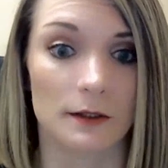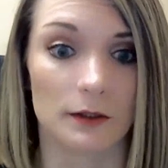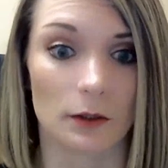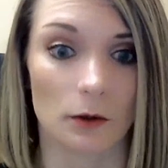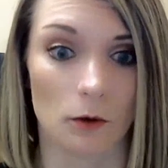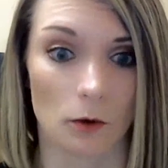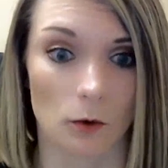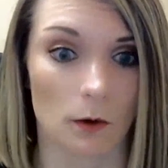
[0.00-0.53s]

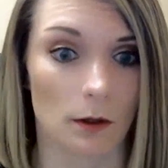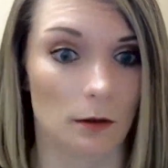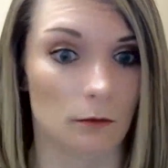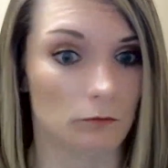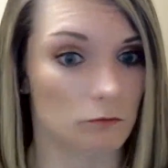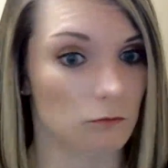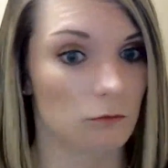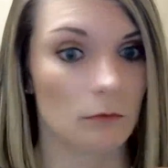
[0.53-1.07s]
So
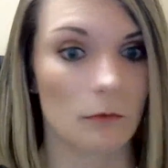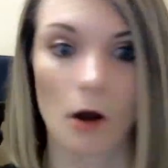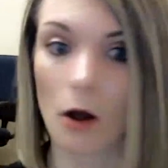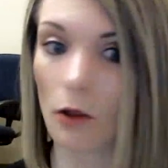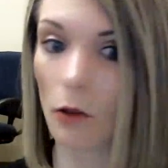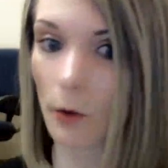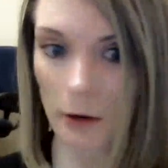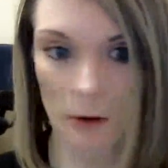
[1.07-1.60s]

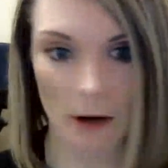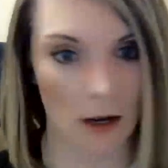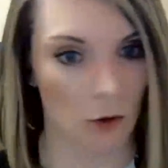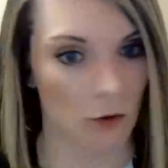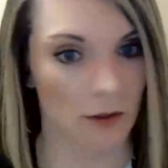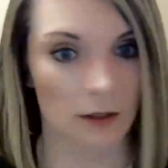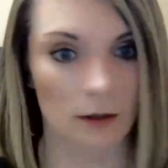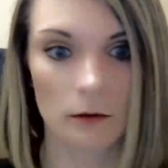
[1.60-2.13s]
all the way
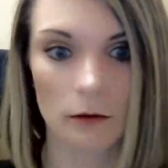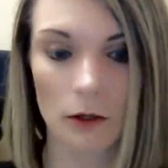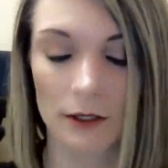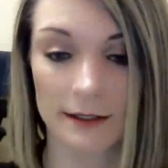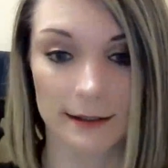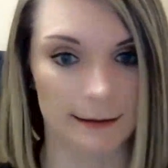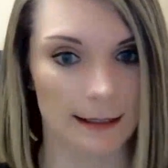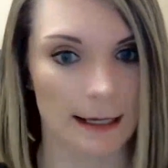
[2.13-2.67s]
around
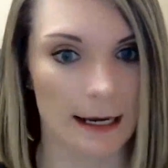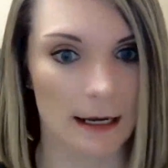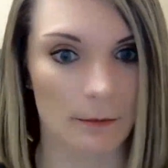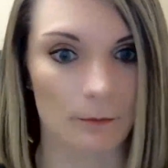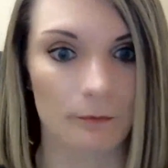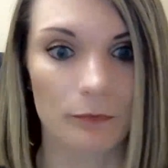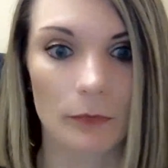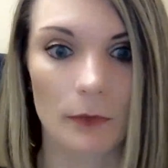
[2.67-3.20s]
looks the
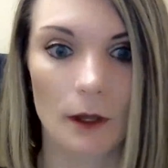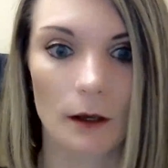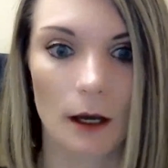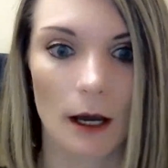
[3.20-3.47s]
same,